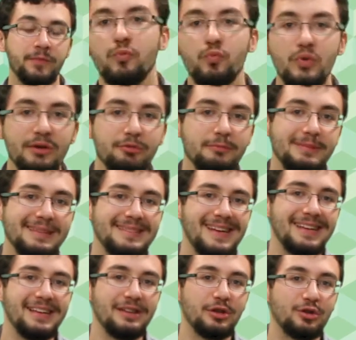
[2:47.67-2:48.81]
We would be
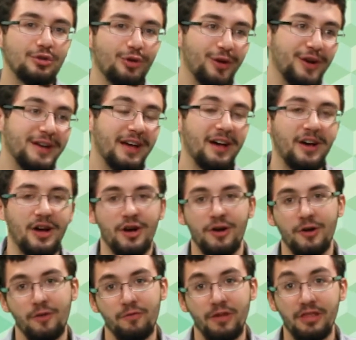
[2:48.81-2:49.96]
taking the good of